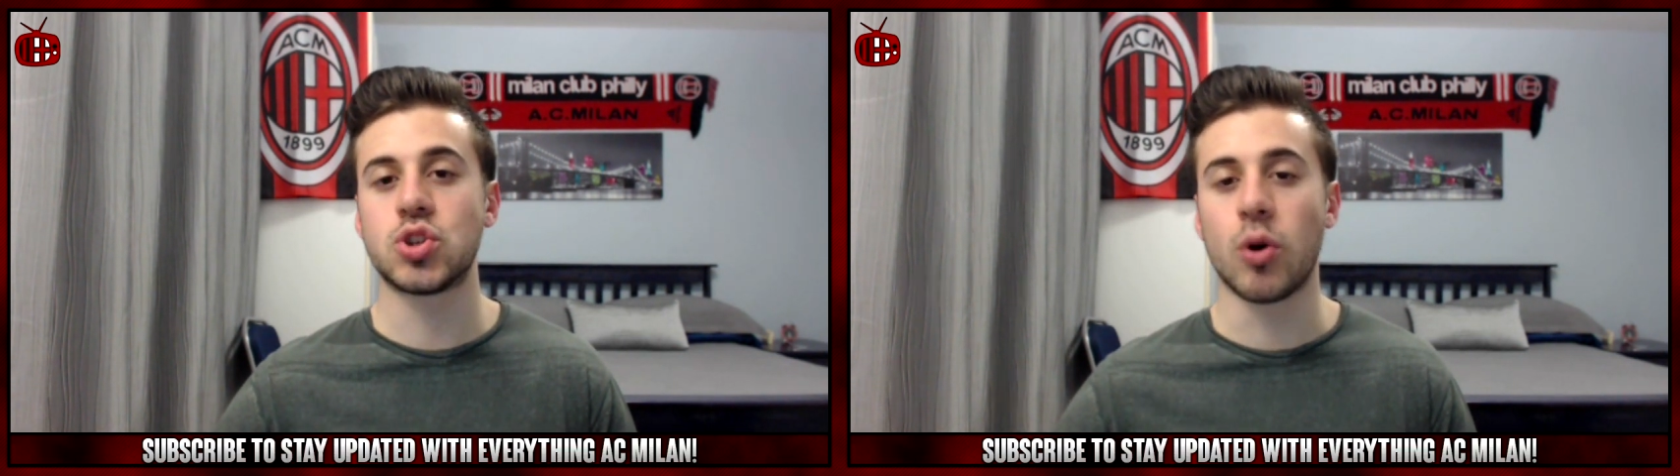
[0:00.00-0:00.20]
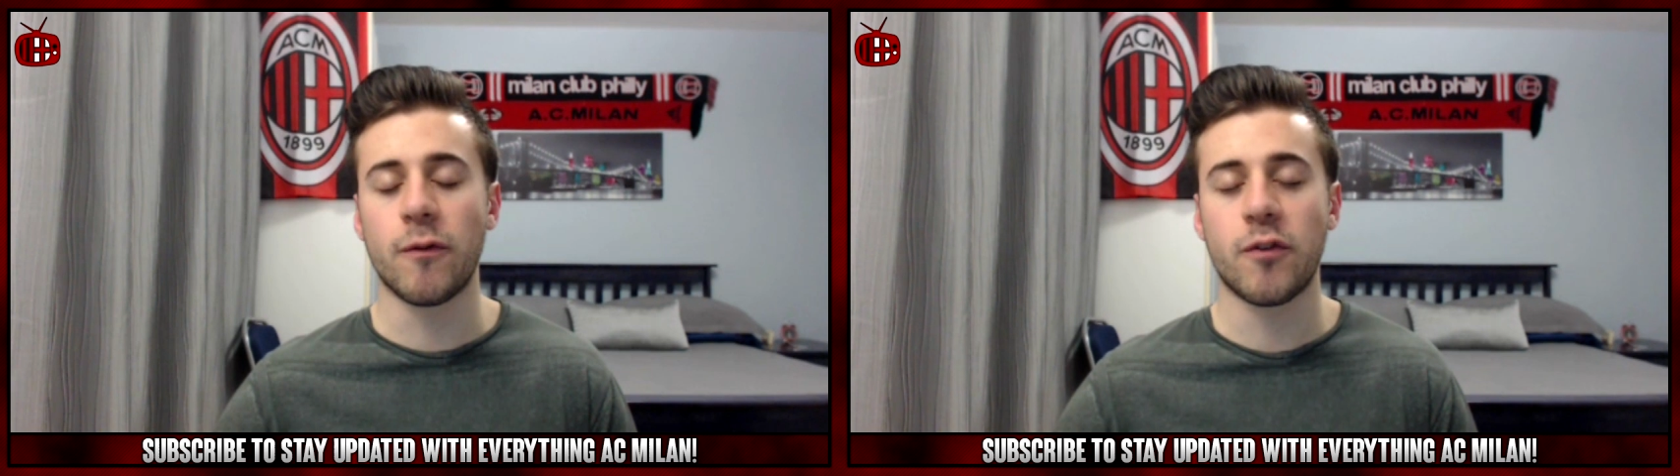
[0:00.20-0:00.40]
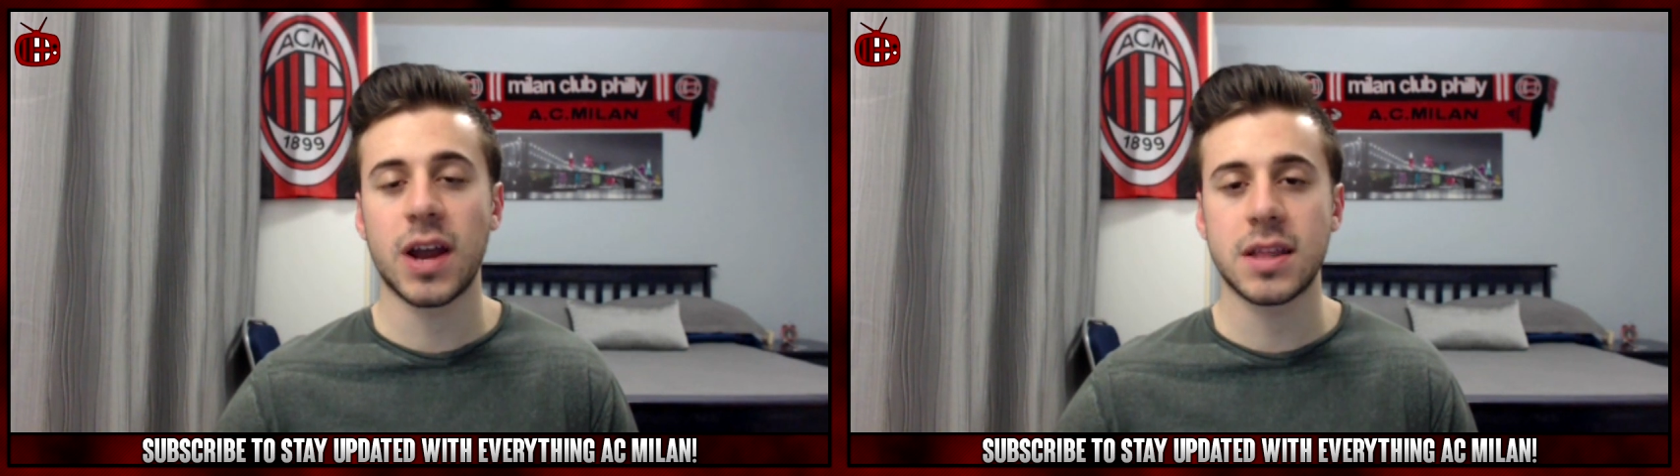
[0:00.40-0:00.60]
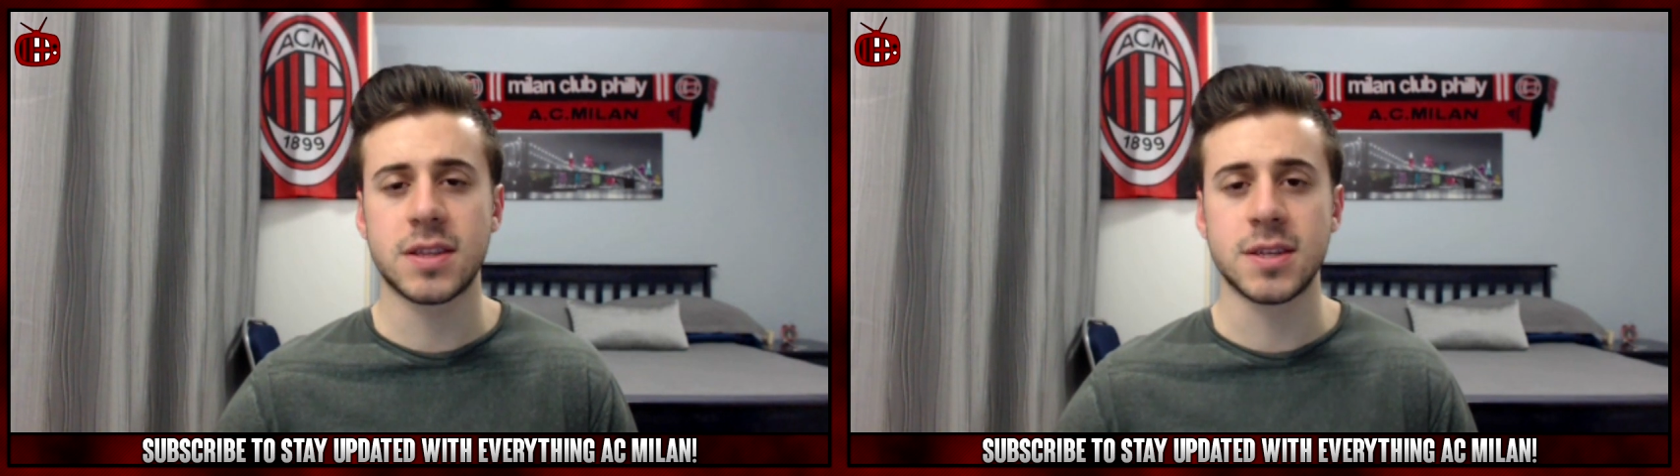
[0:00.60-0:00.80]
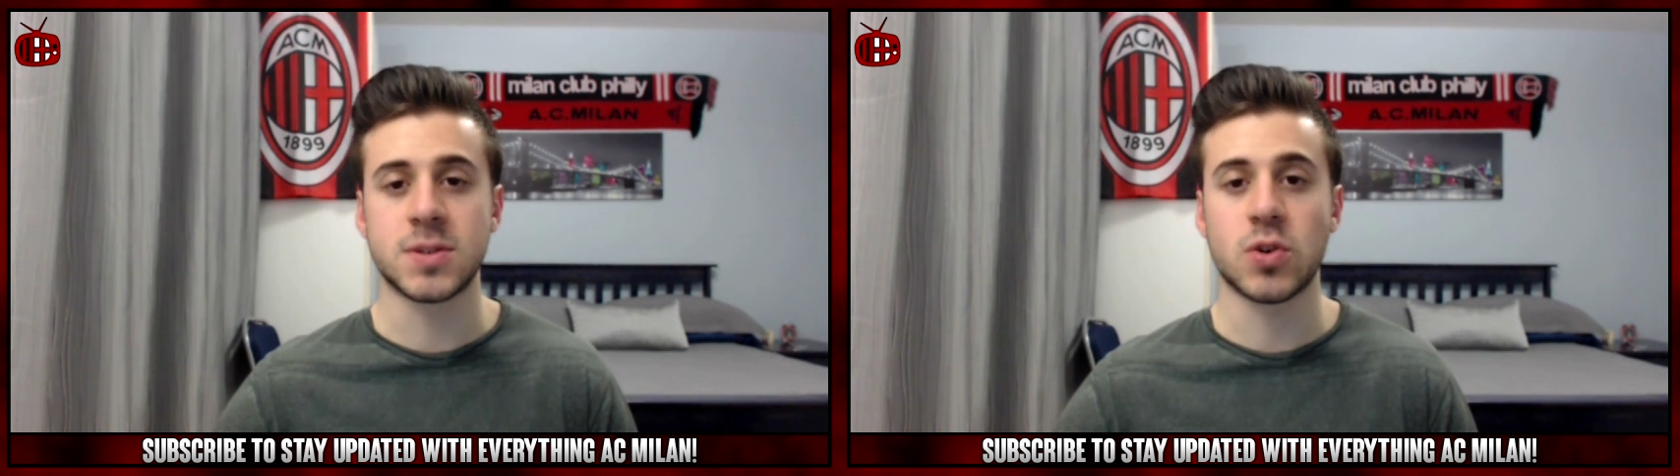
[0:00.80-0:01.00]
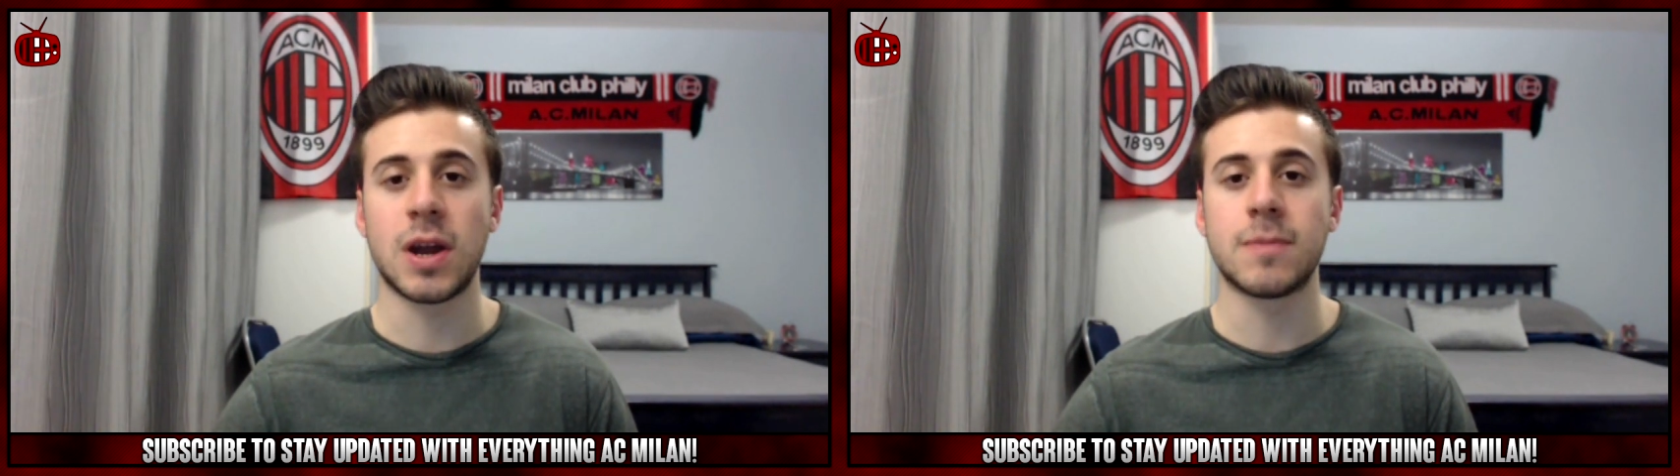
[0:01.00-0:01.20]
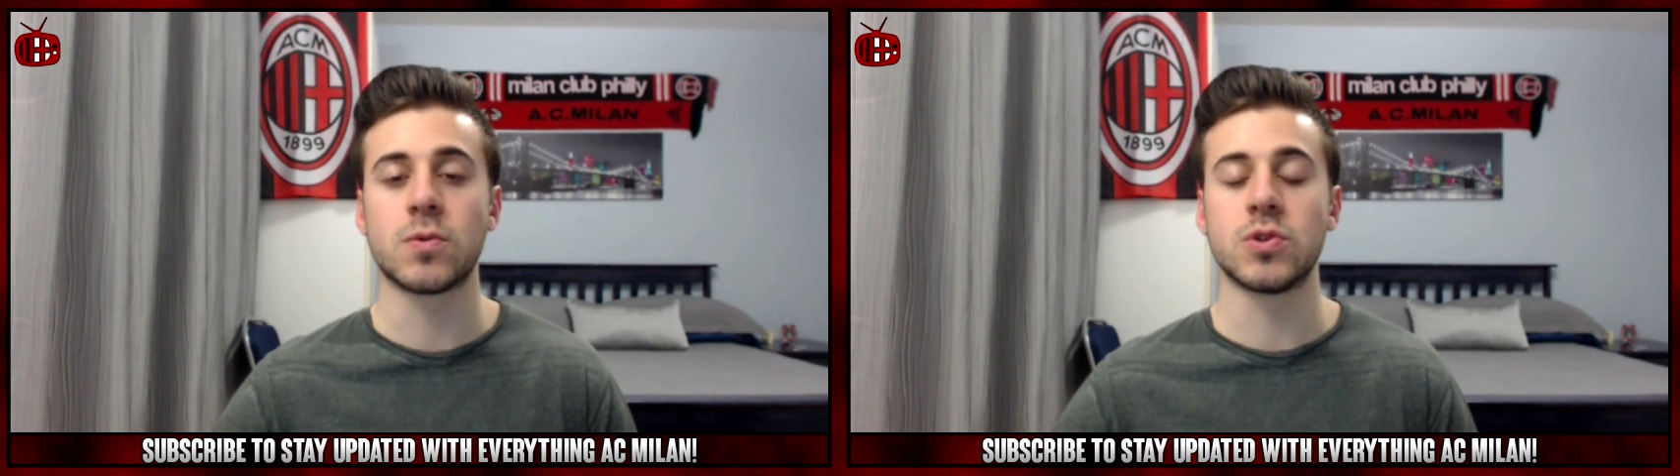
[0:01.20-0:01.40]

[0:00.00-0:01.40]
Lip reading: Don't forget to subscribe to